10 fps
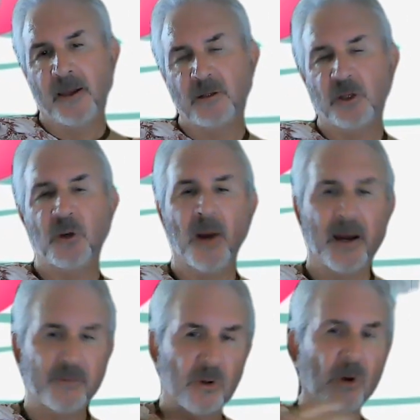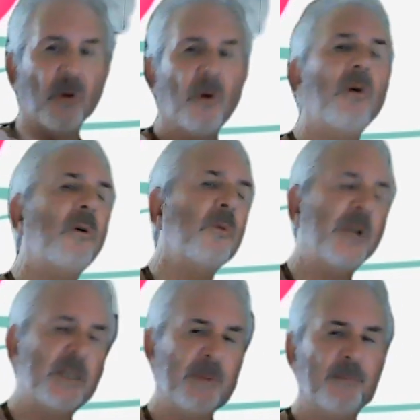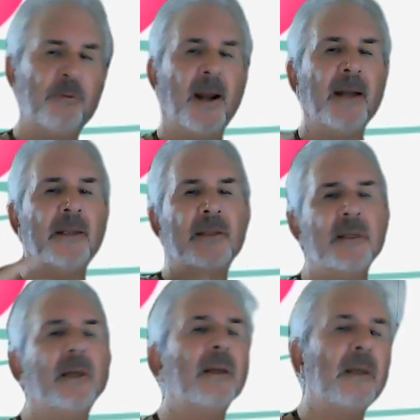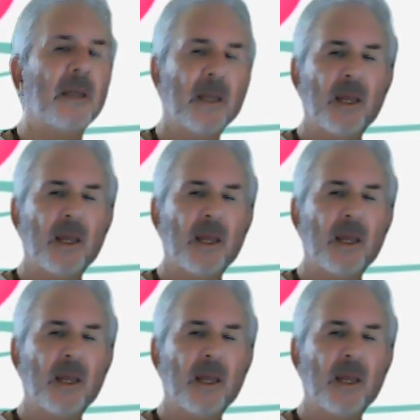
So you have to always be practicing,